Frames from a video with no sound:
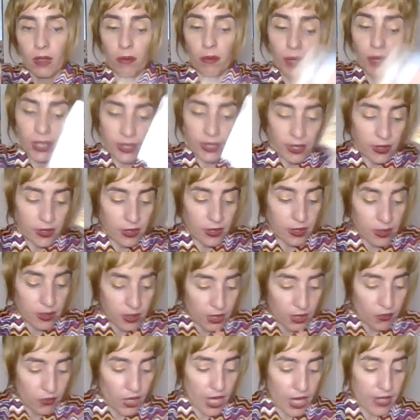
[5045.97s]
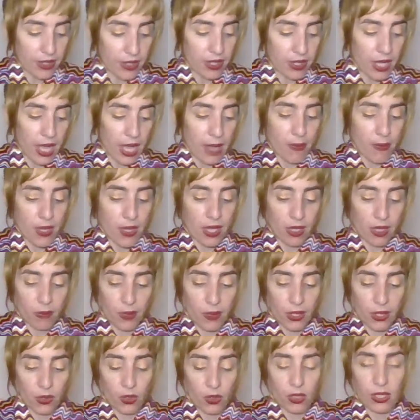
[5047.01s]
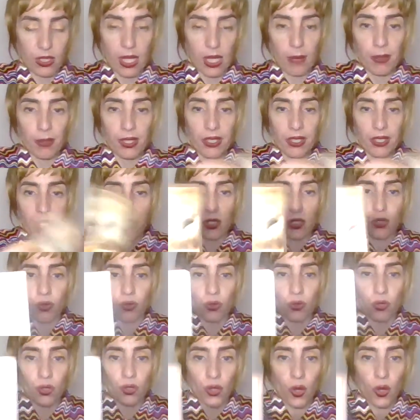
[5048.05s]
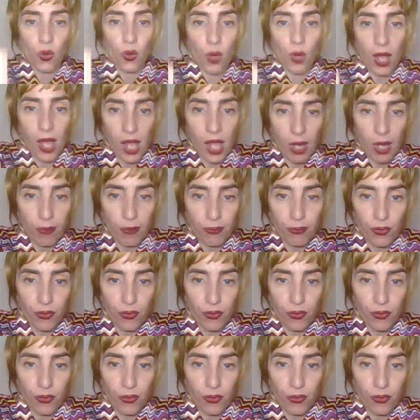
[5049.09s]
But it's in divine timing because somebody needs to grow up,